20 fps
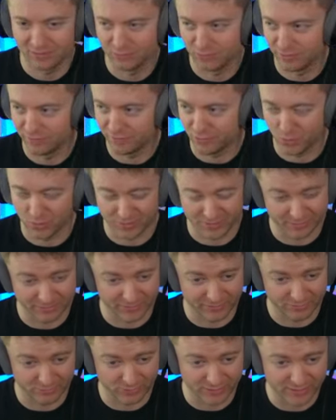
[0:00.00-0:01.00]
Well, of course
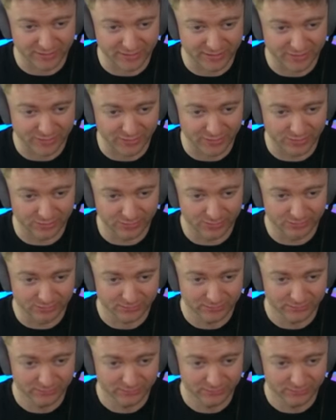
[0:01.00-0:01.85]
play rook d2.